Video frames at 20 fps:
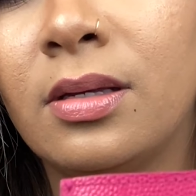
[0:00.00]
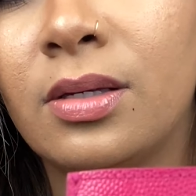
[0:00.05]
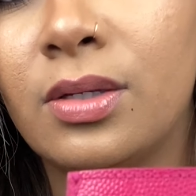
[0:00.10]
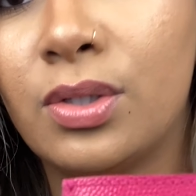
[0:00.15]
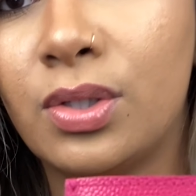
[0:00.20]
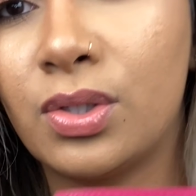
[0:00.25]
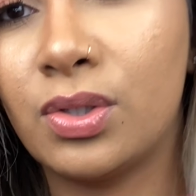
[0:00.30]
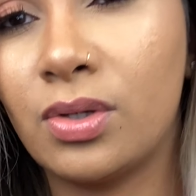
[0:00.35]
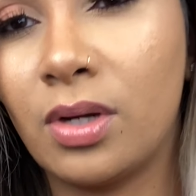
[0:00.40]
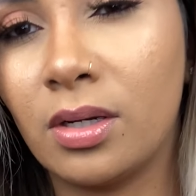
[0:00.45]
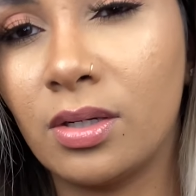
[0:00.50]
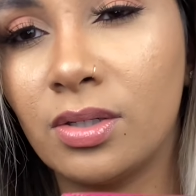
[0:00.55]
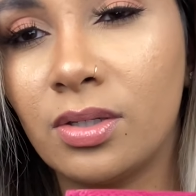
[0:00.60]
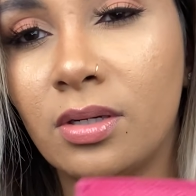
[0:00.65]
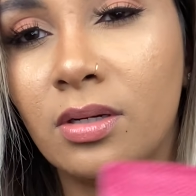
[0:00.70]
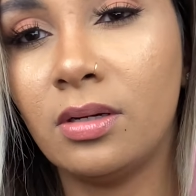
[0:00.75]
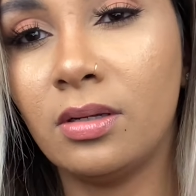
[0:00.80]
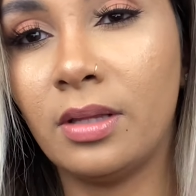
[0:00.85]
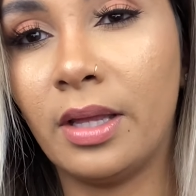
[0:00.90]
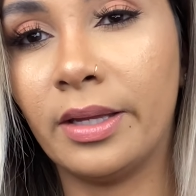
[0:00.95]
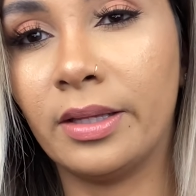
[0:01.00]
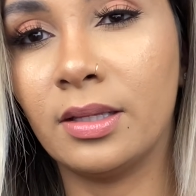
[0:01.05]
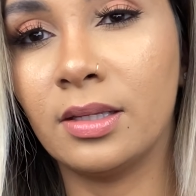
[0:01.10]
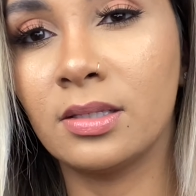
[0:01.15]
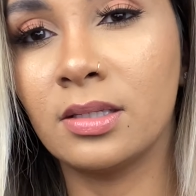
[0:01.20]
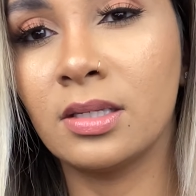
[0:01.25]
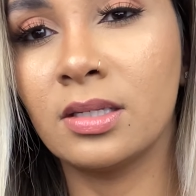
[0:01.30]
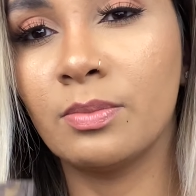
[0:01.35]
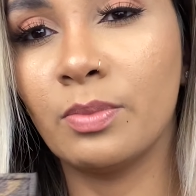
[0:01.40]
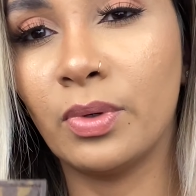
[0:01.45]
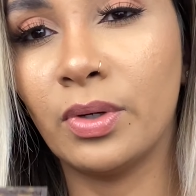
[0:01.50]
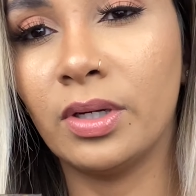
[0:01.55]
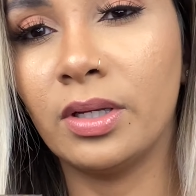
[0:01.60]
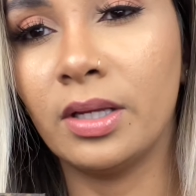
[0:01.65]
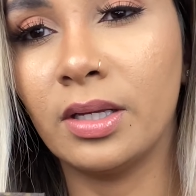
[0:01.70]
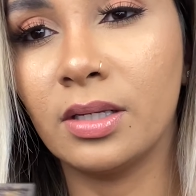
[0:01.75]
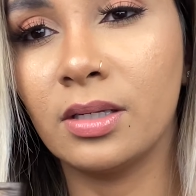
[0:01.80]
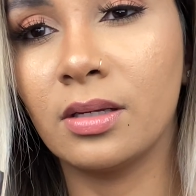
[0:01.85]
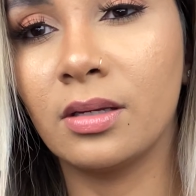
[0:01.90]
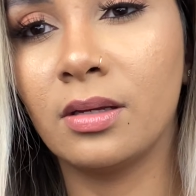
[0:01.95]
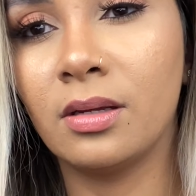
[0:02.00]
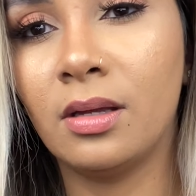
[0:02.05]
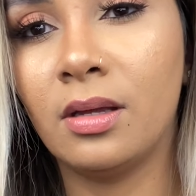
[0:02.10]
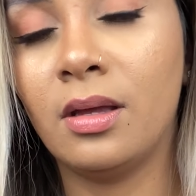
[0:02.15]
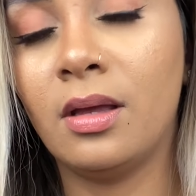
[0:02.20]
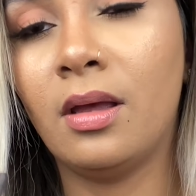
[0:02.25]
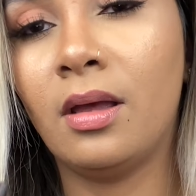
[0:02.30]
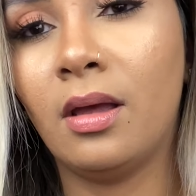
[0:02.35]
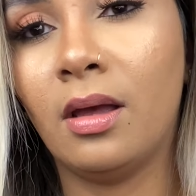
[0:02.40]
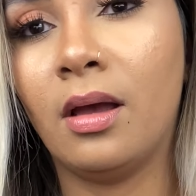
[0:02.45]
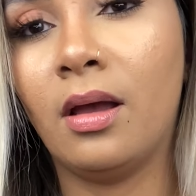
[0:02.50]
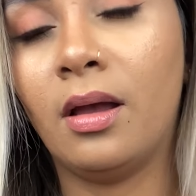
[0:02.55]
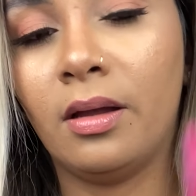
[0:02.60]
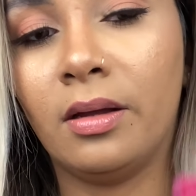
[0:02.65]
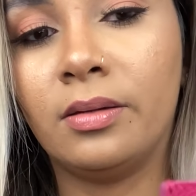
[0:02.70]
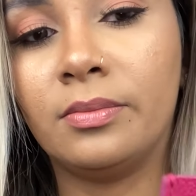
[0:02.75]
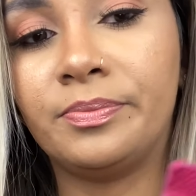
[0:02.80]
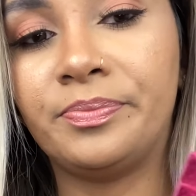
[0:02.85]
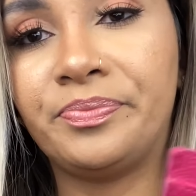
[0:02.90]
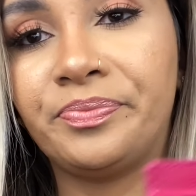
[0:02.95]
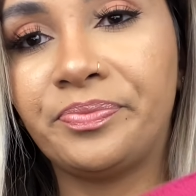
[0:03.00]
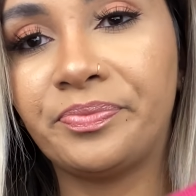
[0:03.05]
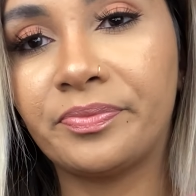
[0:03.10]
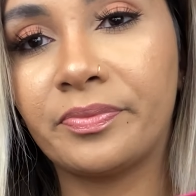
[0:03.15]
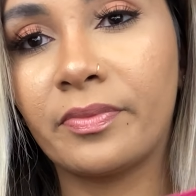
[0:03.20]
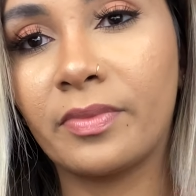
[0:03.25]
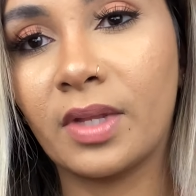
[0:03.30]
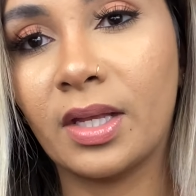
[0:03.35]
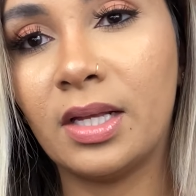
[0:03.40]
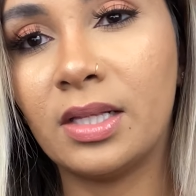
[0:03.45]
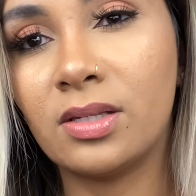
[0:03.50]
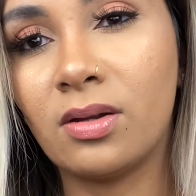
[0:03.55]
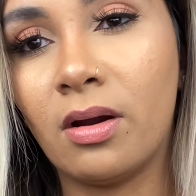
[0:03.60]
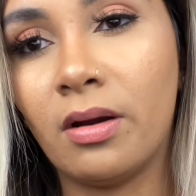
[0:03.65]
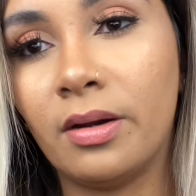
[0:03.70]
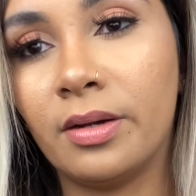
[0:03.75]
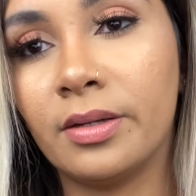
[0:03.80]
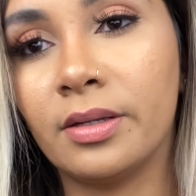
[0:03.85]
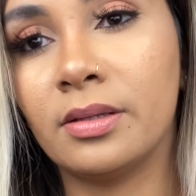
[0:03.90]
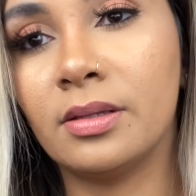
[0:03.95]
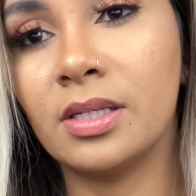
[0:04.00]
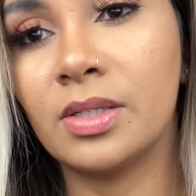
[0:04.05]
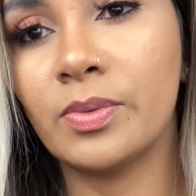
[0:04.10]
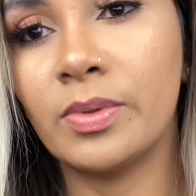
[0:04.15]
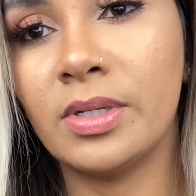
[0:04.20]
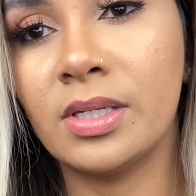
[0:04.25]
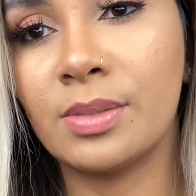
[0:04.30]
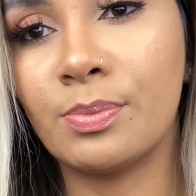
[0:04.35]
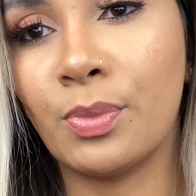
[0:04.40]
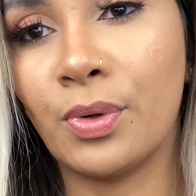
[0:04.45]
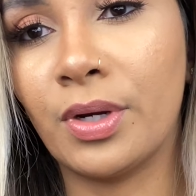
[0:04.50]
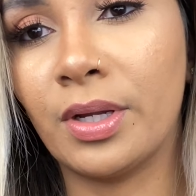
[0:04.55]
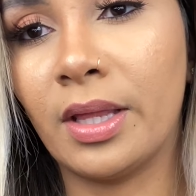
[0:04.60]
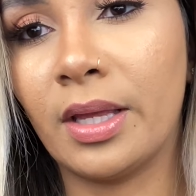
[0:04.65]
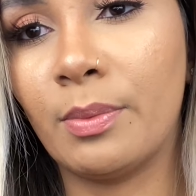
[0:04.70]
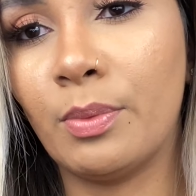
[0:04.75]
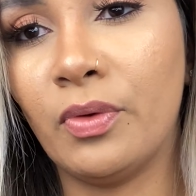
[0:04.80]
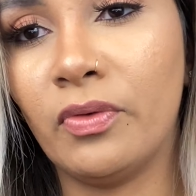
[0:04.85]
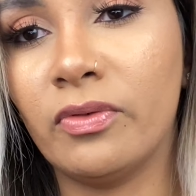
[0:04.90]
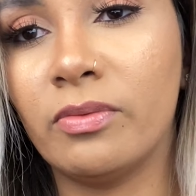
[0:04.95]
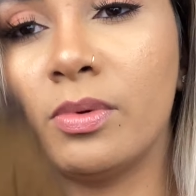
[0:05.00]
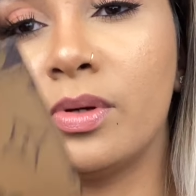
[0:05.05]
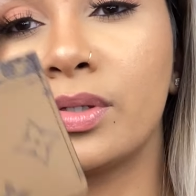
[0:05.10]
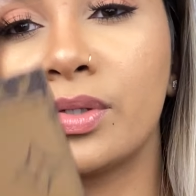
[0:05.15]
Structure, like this is more like it's hard, and this one is more like movable.